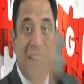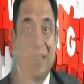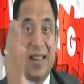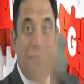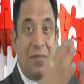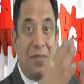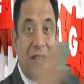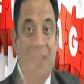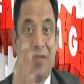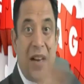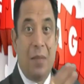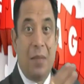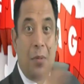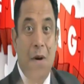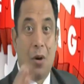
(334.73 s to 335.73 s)
They have same
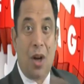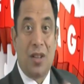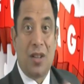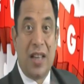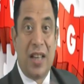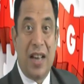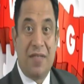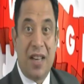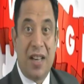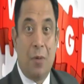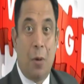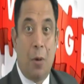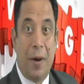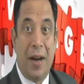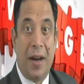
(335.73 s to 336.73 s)
variable cost. They have same
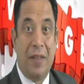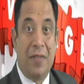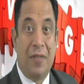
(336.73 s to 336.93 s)
operating